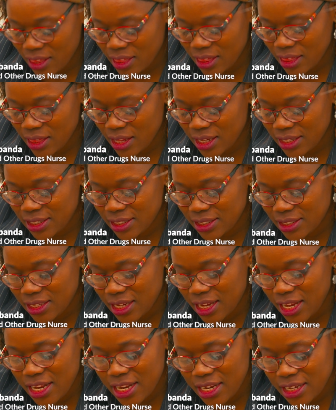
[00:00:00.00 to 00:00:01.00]
I've
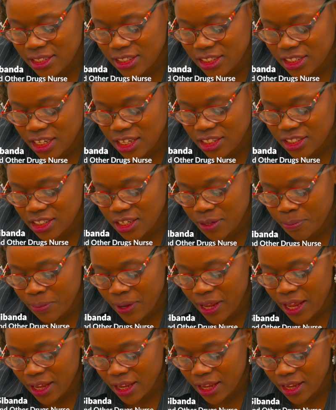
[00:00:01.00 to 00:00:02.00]
worked with people
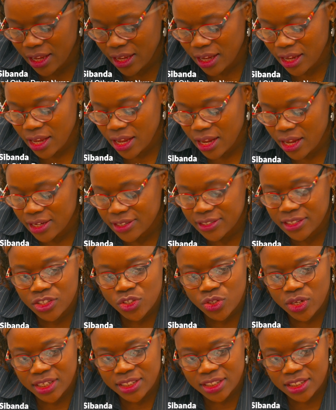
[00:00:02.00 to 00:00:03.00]
who have used